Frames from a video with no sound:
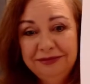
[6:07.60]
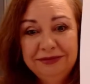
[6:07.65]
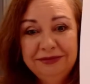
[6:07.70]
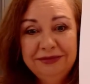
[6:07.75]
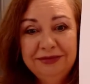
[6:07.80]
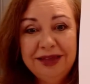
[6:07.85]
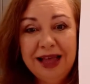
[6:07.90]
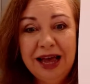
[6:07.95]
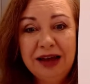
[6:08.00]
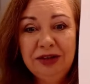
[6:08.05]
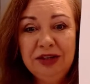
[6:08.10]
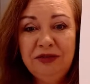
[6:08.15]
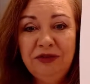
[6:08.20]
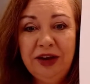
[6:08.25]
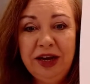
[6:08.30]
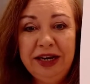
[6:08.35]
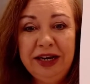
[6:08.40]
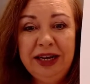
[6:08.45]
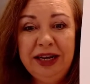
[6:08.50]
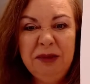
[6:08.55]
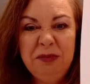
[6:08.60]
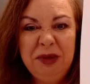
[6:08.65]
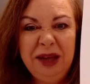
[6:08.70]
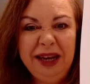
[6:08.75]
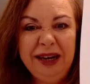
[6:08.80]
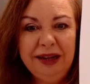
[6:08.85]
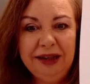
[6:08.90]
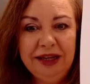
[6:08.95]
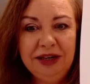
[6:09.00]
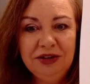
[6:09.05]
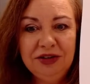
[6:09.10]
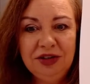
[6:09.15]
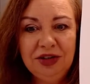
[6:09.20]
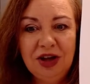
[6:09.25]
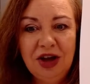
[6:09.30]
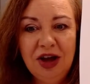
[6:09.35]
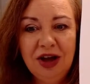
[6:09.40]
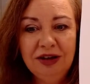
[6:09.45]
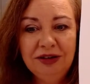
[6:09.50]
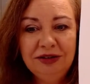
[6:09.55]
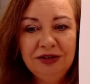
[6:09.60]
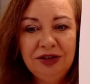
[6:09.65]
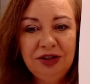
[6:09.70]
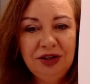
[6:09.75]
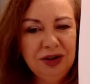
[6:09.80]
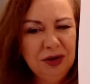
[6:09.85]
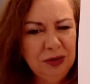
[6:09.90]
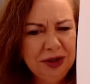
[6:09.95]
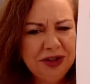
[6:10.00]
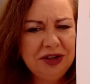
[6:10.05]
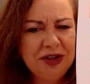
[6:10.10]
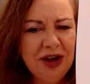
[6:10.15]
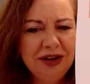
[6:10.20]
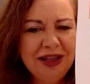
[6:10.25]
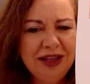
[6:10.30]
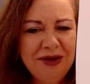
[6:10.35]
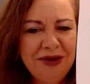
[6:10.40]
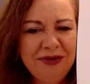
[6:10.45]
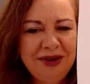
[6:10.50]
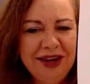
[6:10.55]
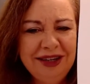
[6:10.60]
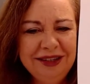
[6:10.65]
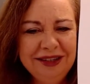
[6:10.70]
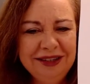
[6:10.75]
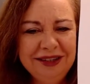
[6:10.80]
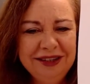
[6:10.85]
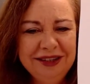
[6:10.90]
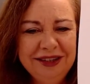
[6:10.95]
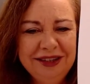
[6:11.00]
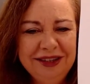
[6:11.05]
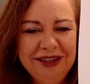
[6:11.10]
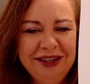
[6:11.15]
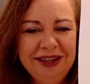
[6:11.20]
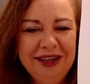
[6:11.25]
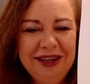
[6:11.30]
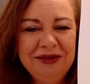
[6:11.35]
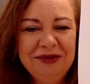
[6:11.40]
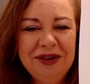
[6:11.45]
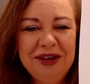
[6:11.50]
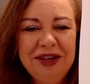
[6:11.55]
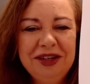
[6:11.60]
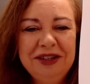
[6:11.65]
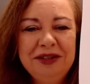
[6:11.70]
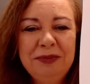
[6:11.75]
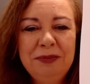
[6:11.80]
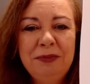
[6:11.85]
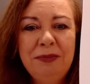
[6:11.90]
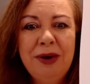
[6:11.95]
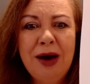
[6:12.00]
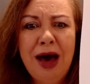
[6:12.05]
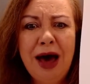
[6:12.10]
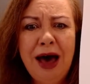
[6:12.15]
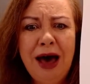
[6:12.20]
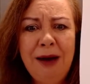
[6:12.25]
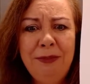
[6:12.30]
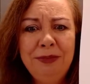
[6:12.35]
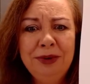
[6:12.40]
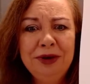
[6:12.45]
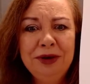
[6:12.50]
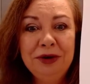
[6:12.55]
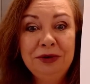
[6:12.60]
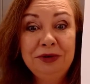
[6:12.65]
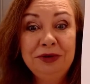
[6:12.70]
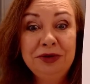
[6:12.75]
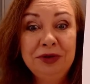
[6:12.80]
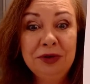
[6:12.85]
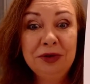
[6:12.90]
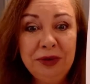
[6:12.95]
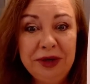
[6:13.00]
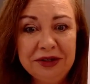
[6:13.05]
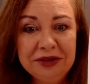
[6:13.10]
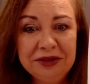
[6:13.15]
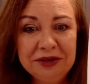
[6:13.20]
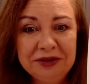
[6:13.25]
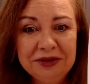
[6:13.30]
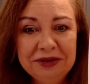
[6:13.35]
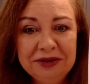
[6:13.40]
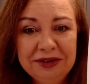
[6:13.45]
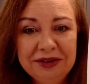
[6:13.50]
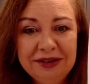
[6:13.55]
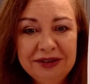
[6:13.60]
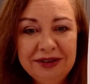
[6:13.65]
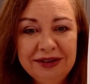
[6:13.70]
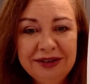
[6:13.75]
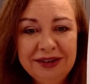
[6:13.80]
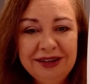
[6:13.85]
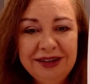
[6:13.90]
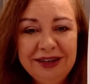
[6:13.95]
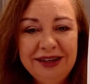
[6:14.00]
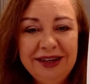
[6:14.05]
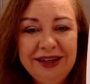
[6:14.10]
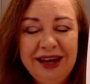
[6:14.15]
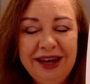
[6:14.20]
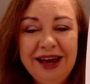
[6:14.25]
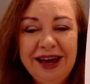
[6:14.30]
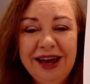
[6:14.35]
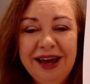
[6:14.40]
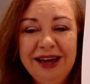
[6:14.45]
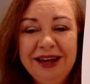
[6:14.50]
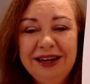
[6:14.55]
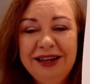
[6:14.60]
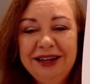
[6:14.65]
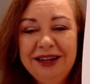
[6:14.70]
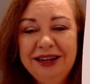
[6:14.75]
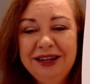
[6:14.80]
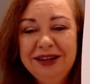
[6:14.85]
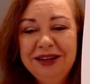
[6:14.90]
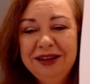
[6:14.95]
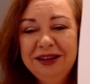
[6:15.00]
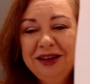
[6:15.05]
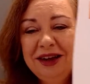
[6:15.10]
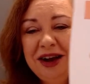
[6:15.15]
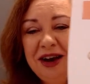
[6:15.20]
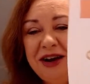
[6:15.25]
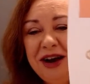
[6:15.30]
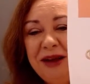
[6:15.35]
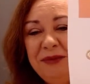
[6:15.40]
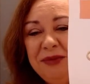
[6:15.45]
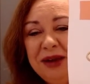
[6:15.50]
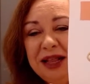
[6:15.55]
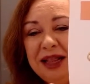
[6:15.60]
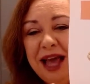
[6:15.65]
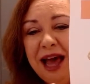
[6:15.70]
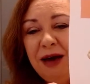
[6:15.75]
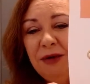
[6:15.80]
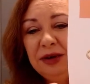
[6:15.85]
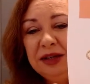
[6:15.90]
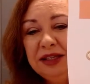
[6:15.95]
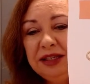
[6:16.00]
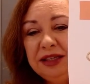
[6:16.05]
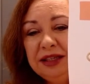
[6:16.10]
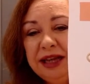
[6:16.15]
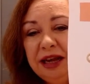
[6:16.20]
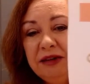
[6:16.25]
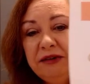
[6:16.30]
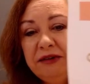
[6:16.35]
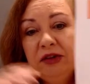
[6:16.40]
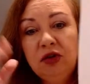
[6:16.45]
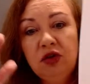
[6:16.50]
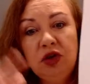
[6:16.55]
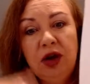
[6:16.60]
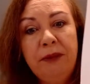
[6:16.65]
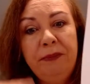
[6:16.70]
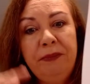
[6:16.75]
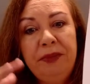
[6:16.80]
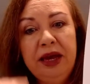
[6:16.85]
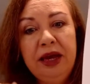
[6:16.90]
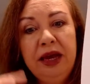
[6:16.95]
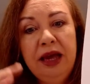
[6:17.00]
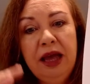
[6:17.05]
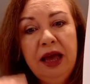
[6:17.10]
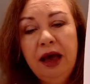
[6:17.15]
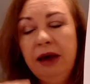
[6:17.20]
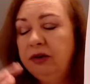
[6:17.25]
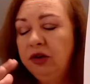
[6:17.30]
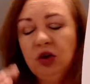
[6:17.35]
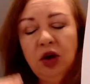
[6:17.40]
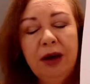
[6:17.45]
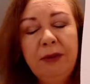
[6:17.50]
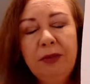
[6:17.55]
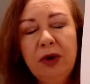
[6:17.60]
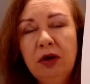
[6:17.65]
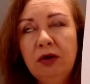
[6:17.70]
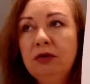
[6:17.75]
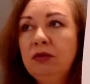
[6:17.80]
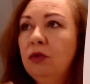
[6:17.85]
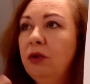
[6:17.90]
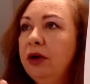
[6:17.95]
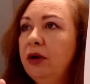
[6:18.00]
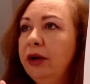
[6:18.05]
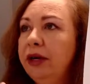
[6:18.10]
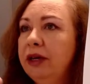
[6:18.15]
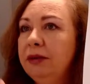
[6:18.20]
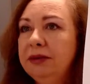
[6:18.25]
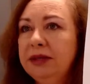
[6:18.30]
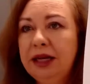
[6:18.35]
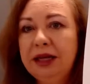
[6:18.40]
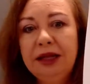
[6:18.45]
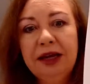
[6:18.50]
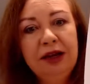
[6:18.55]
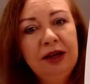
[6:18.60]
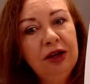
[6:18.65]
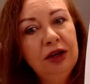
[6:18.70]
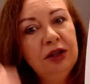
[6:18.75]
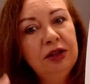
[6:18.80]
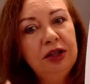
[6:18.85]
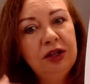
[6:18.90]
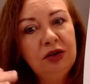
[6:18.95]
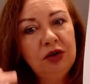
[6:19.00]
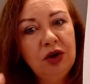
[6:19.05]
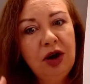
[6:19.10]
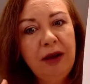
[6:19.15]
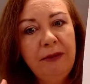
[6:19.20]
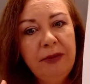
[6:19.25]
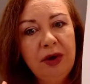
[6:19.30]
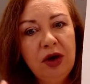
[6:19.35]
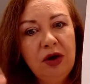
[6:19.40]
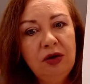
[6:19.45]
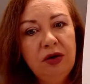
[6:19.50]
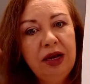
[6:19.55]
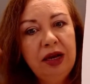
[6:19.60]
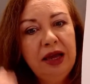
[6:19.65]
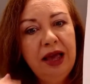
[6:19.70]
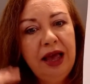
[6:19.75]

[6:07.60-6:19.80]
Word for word: That was funny. It played a little song. Do you know what song that was? It was Pop Goes the Weasel. Yeah. All right, but that was the sound of the trumpet, uh, trombone. Why do I keep saying that? The trombone.